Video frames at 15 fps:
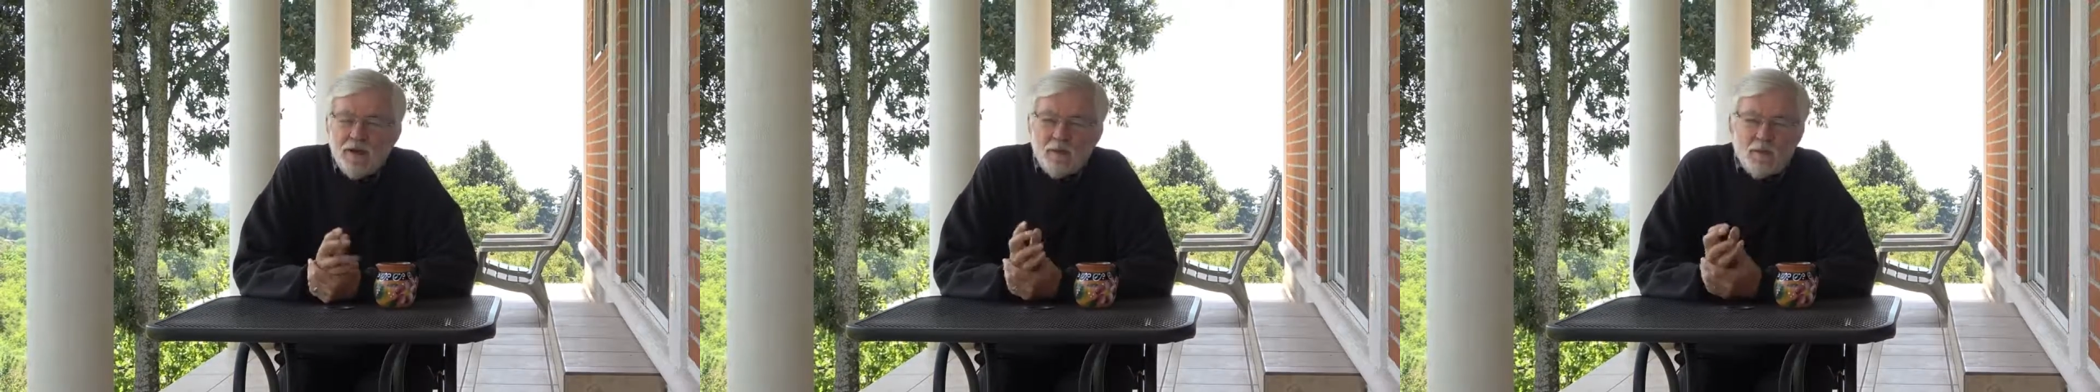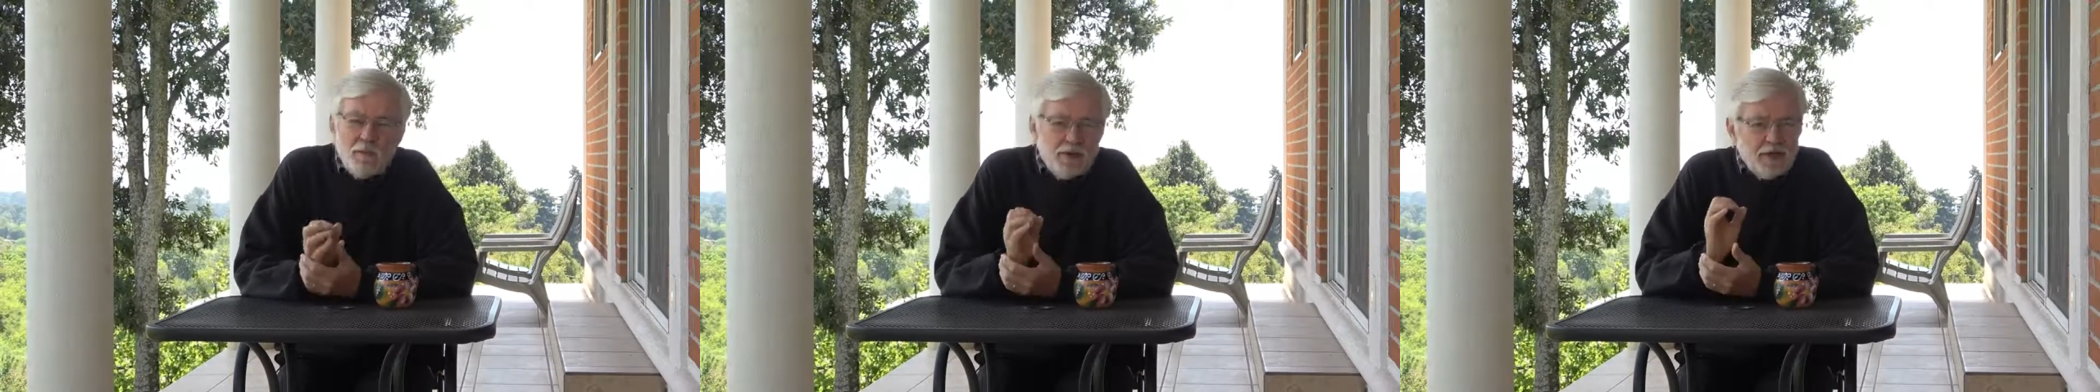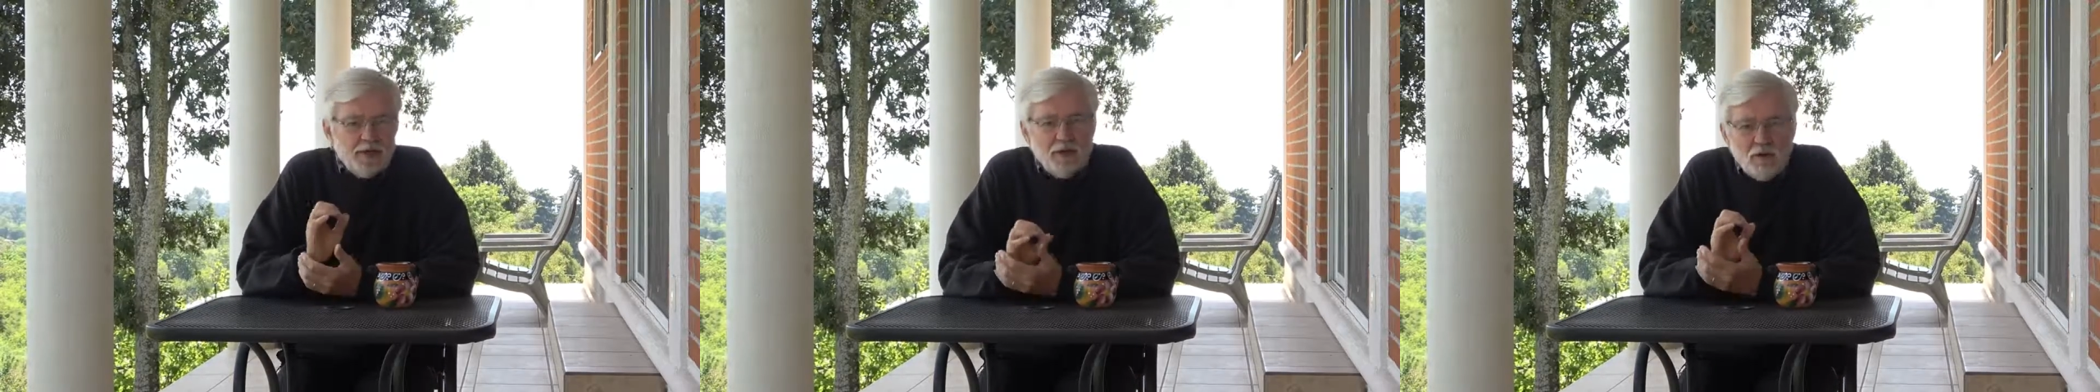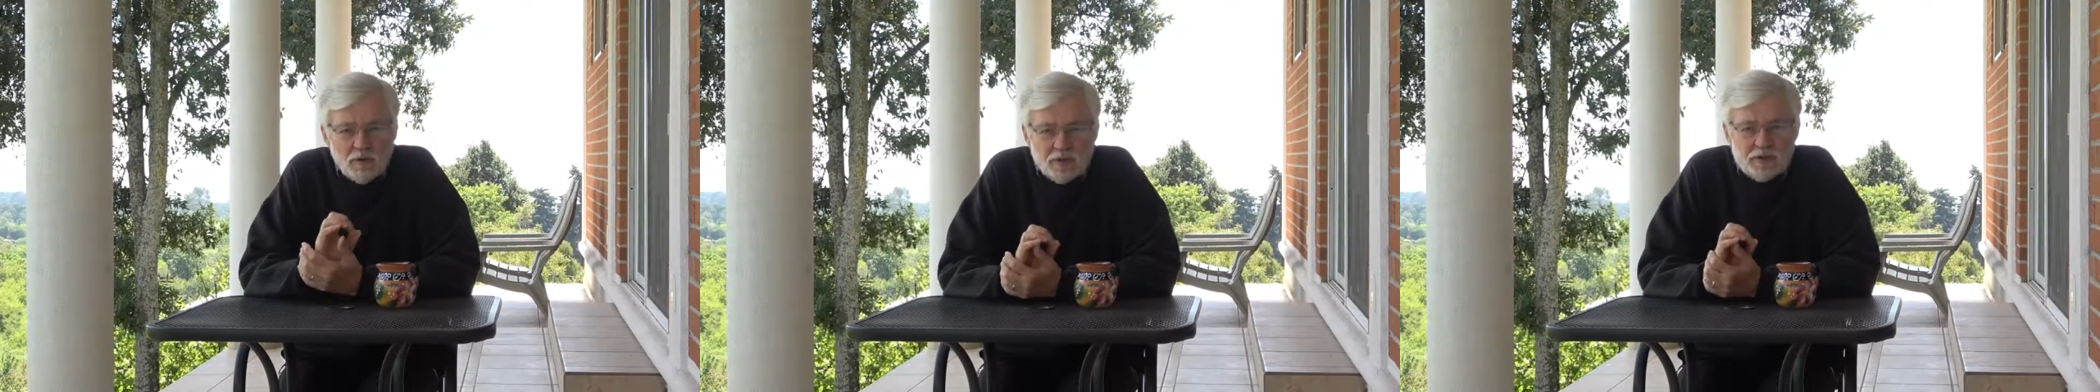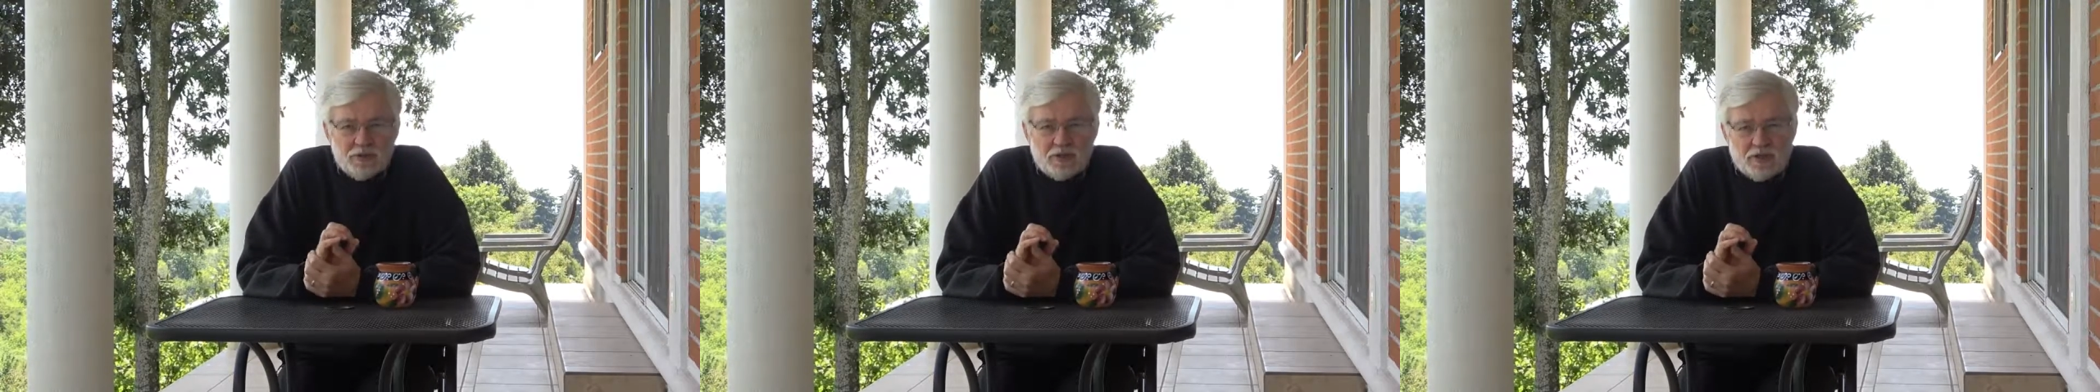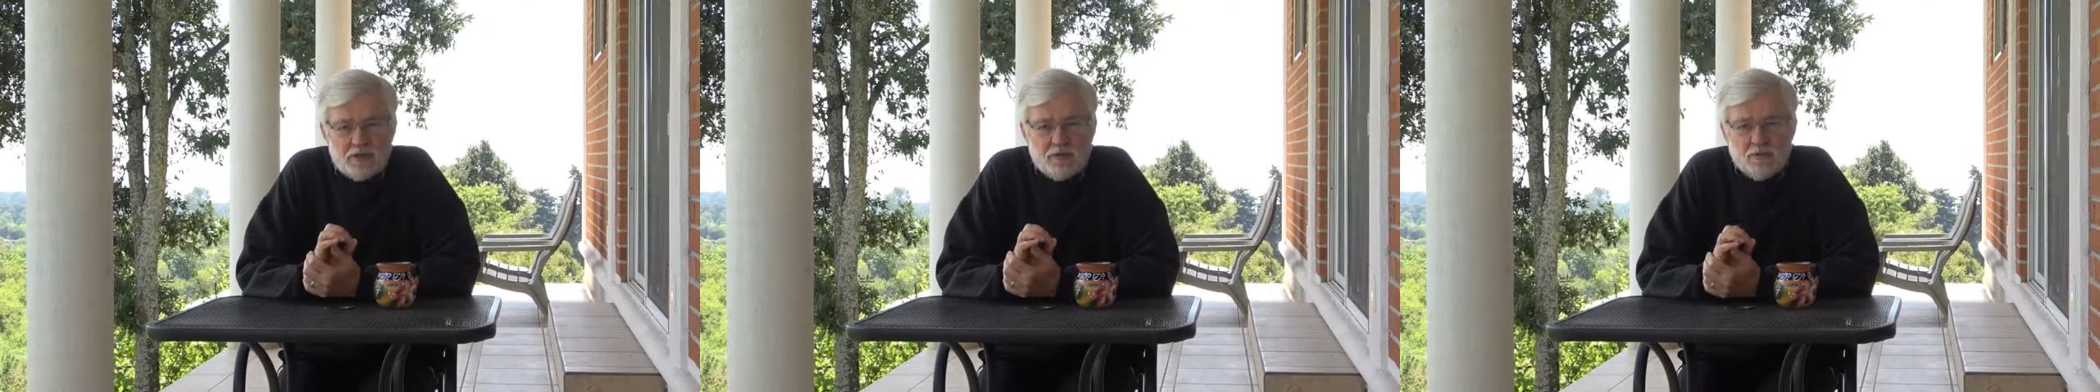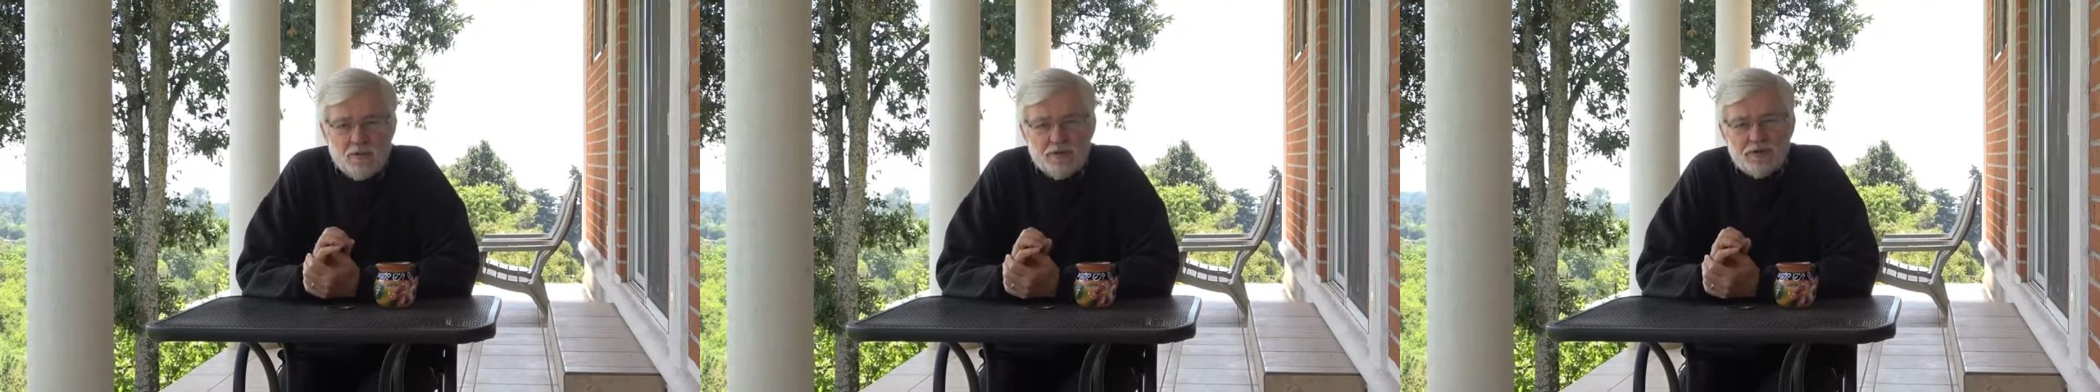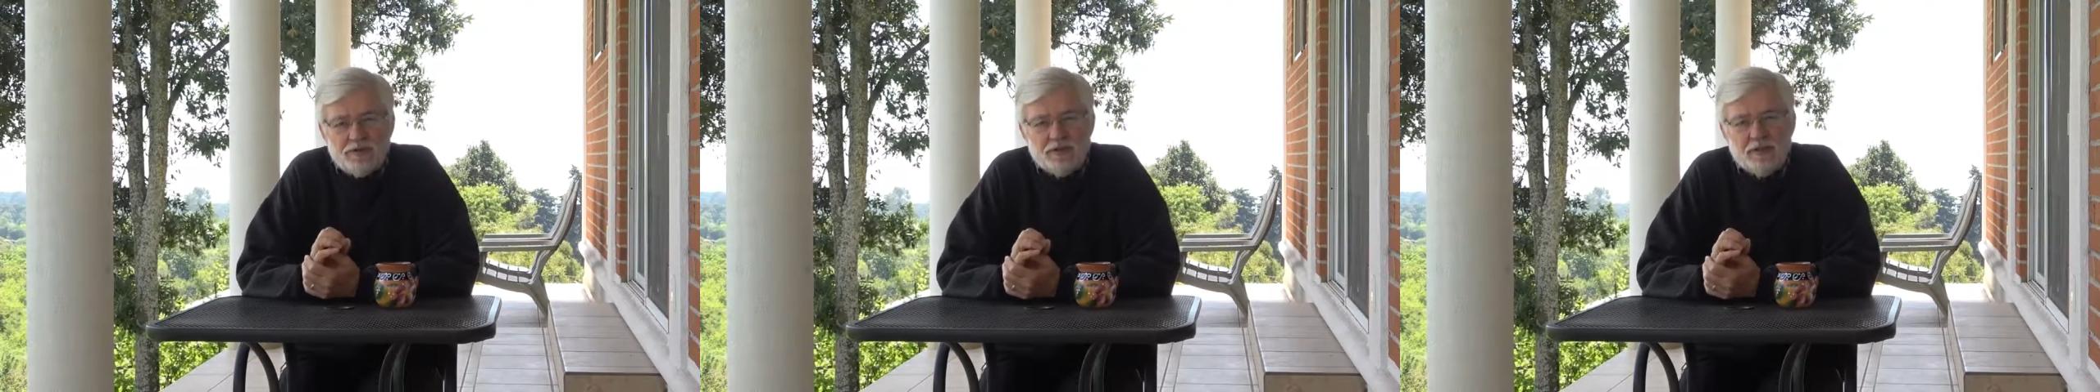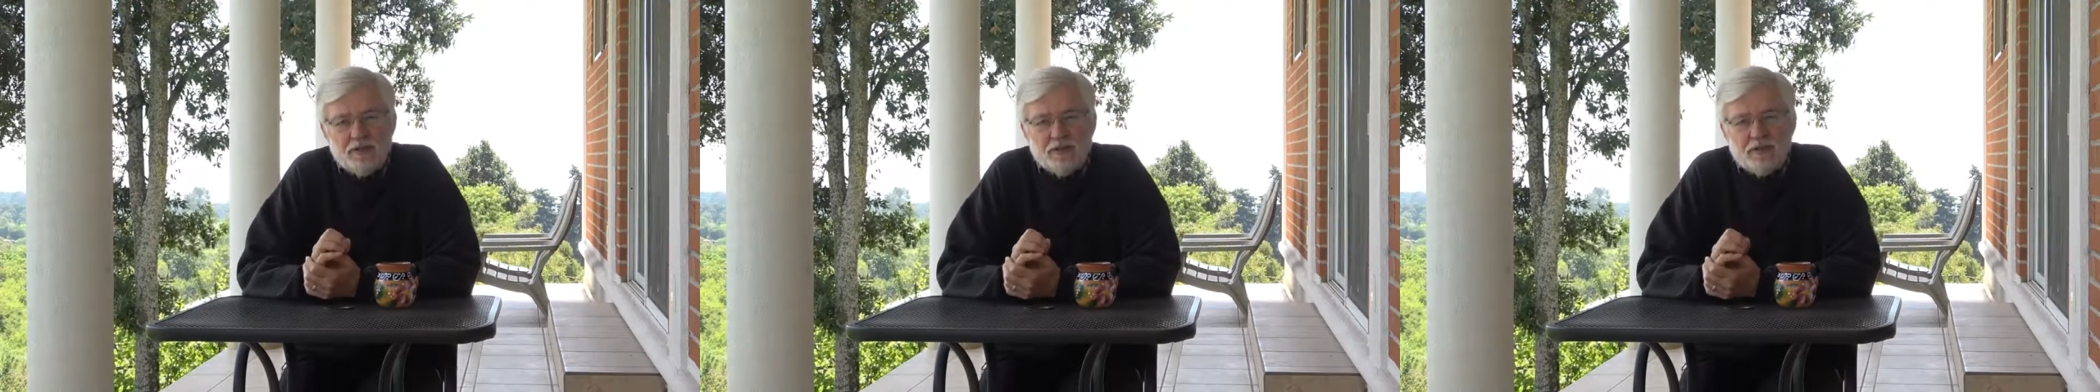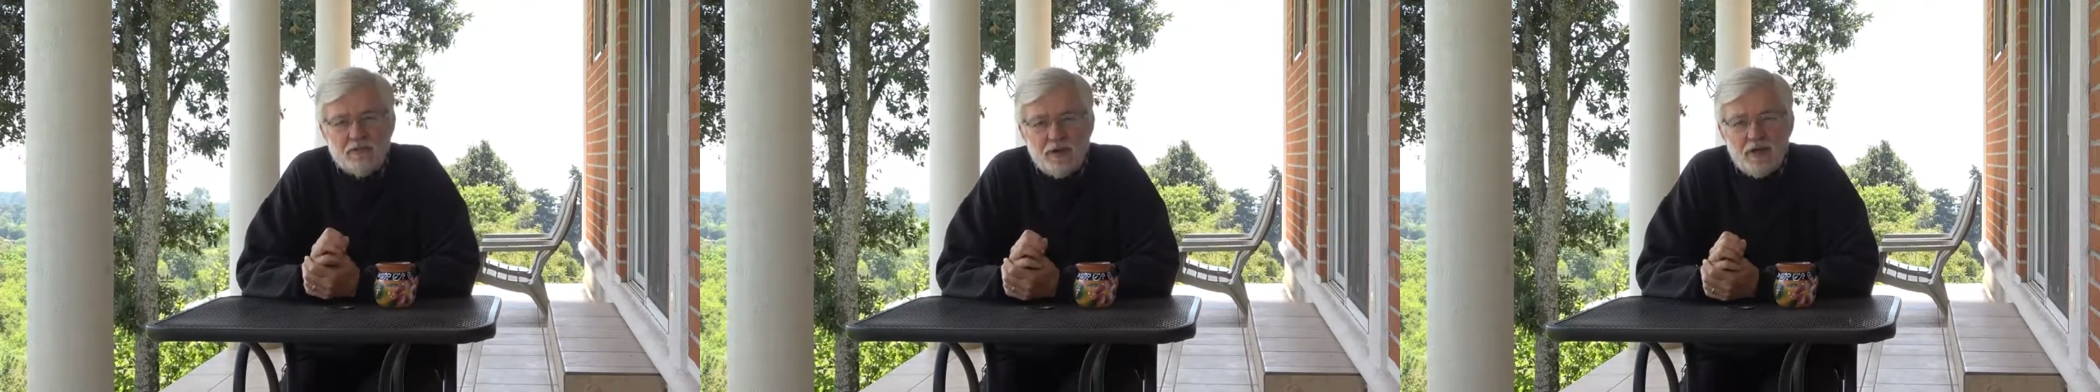What I noticed was
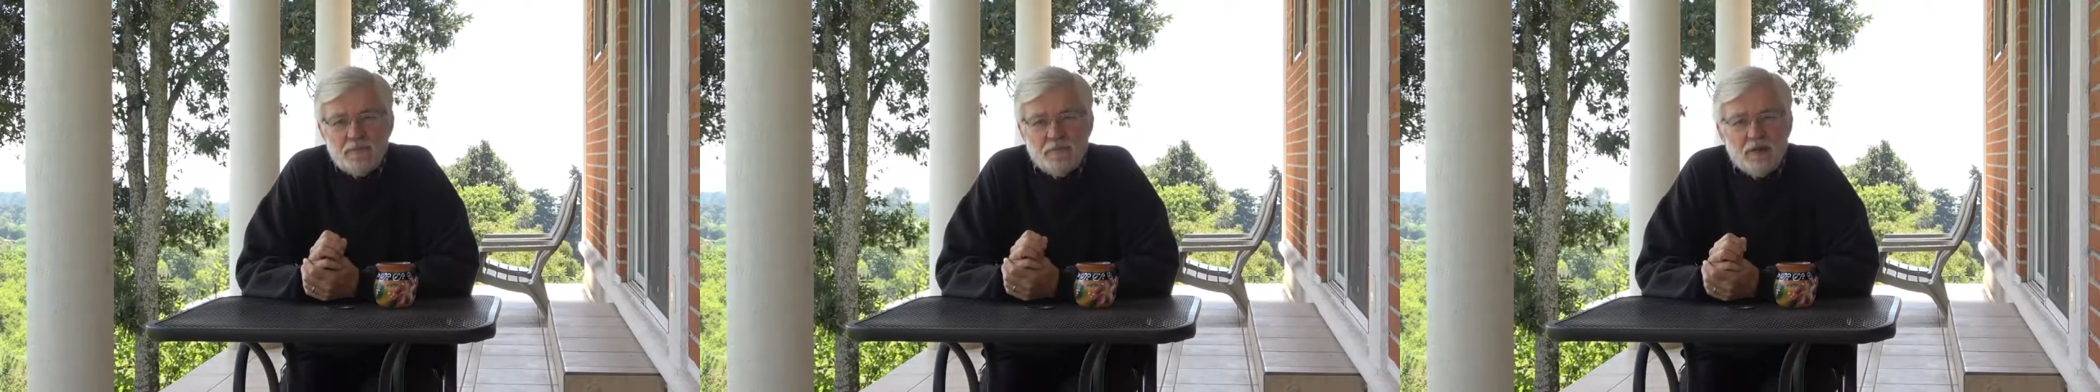that a great